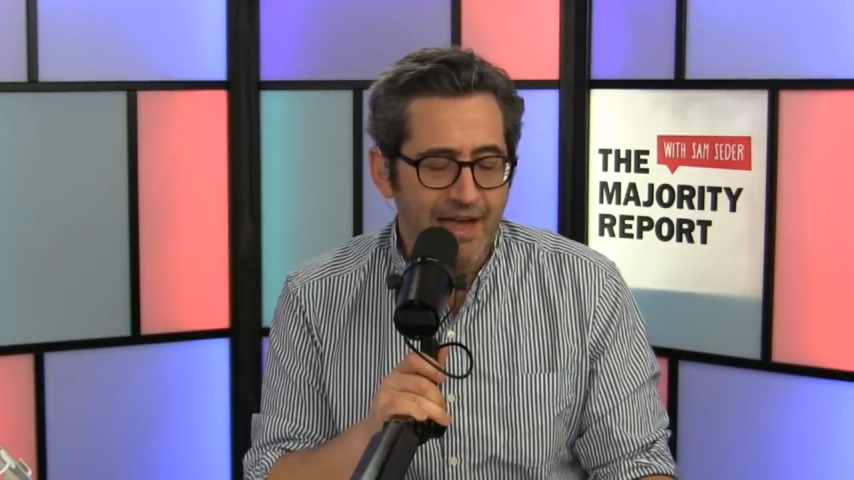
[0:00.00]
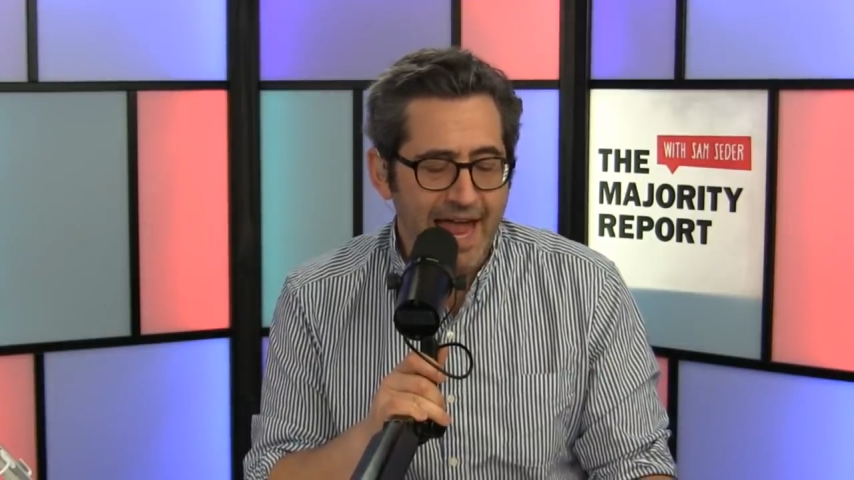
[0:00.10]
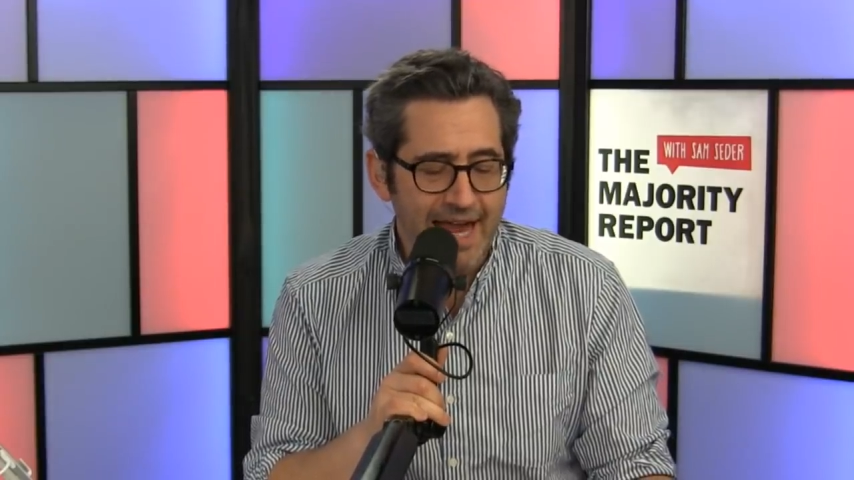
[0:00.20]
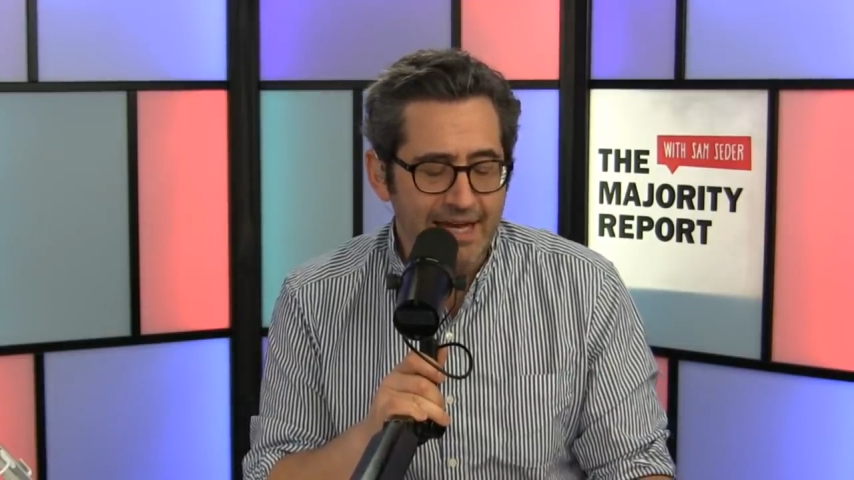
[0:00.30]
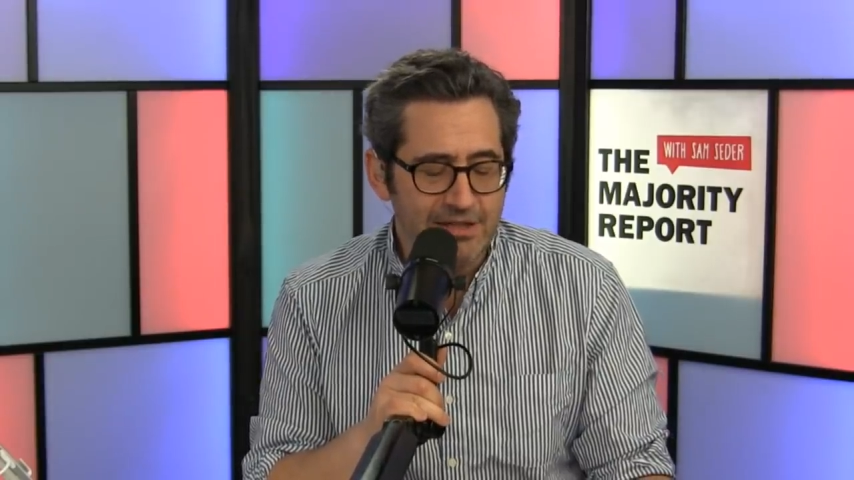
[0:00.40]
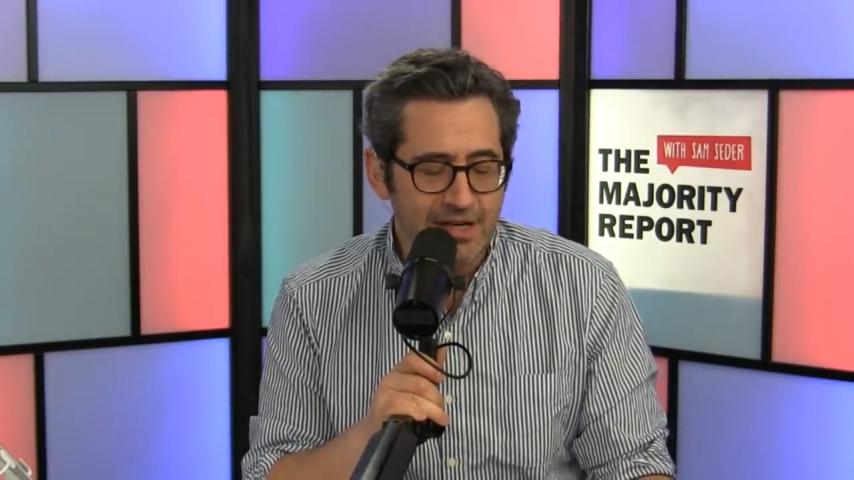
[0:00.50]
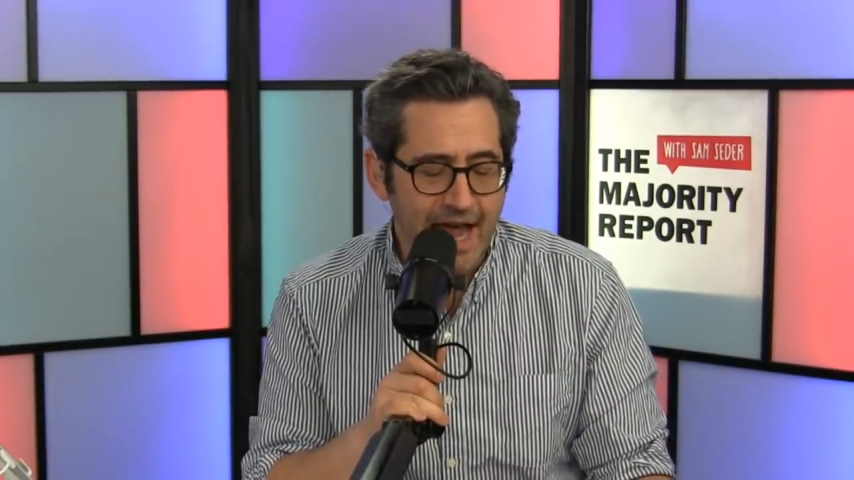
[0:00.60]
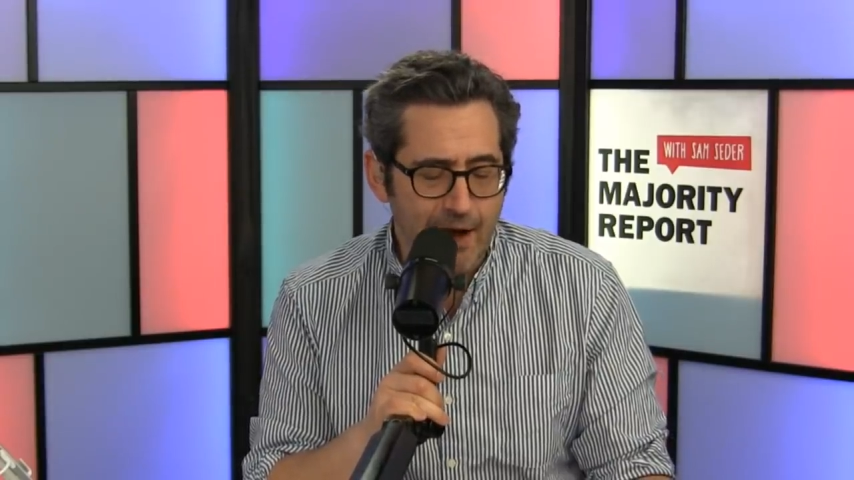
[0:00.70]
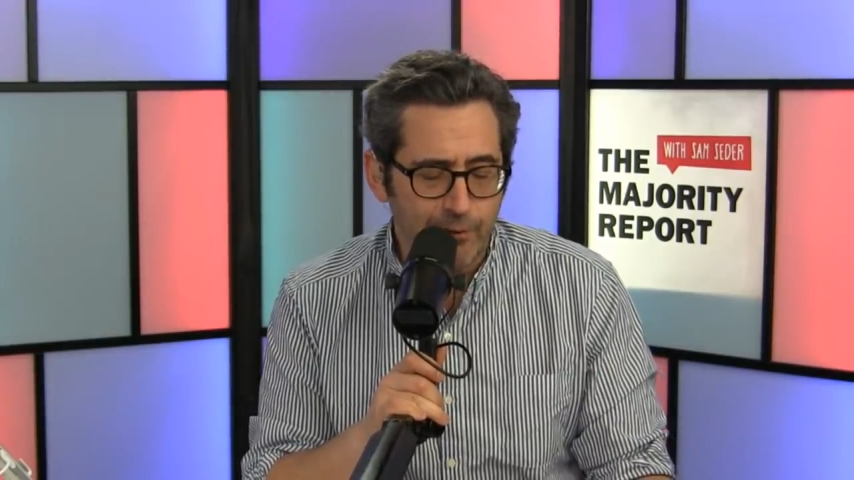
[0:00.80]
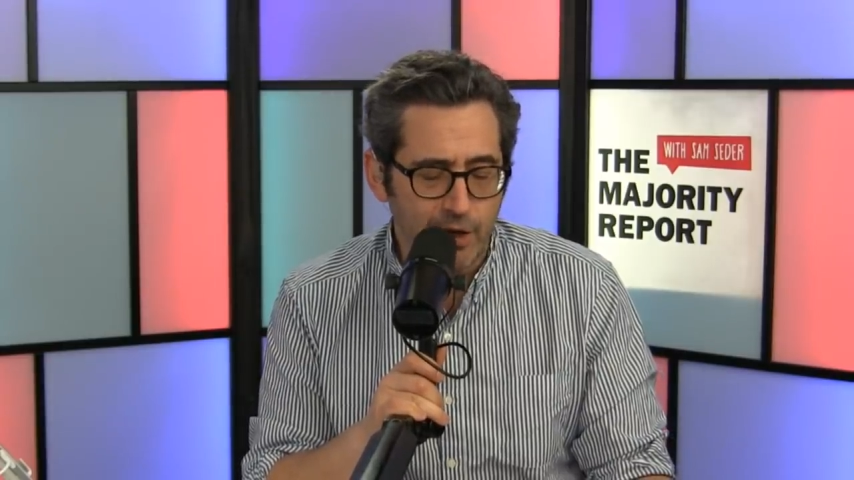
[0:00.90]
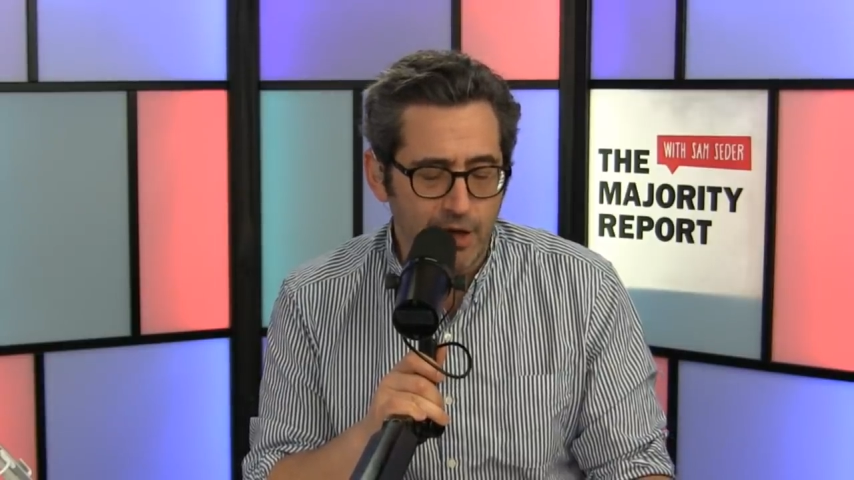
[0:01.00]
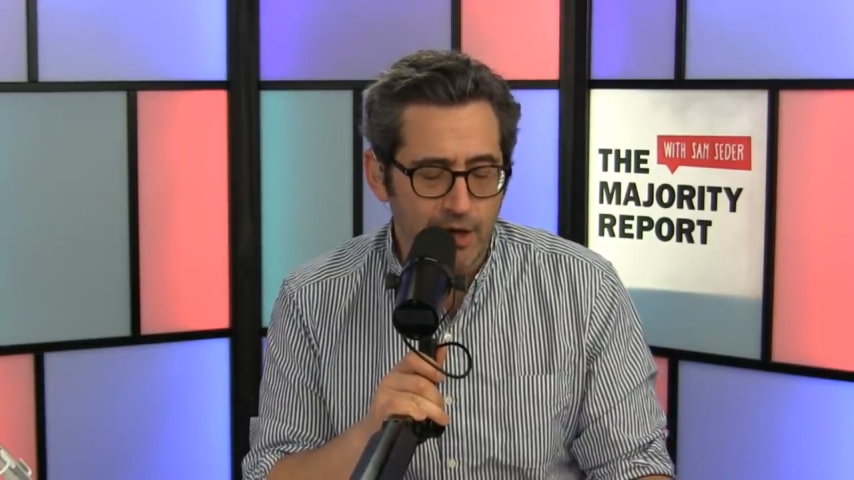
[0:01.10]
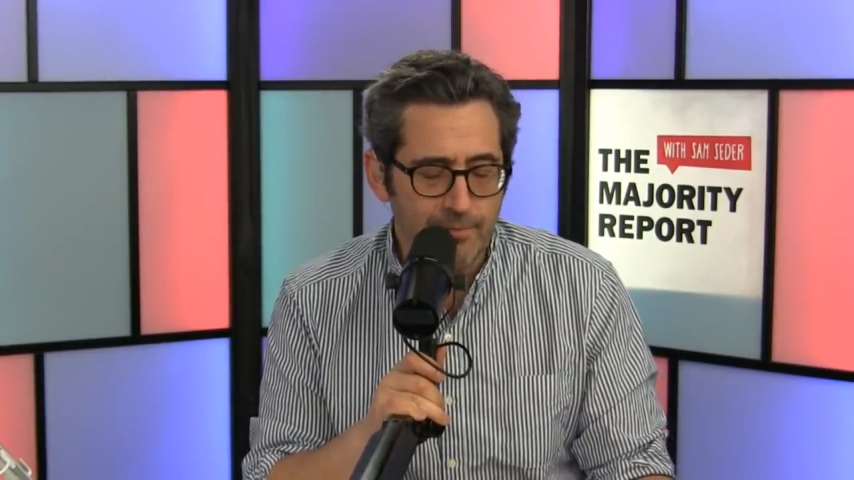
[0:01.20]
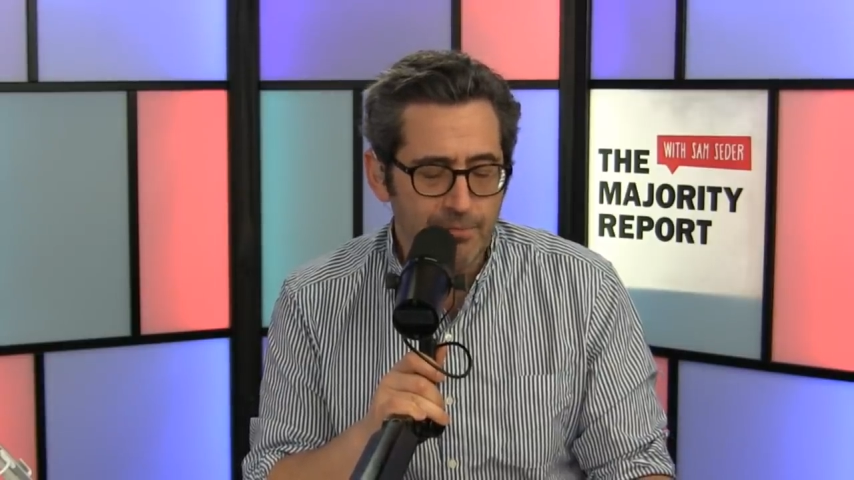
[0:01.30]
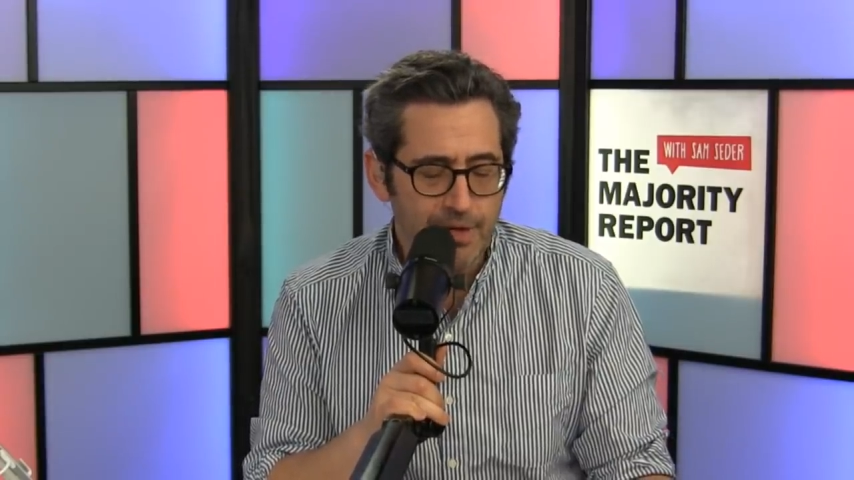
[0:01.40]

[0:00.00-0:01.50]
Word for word: AIDS in Africa,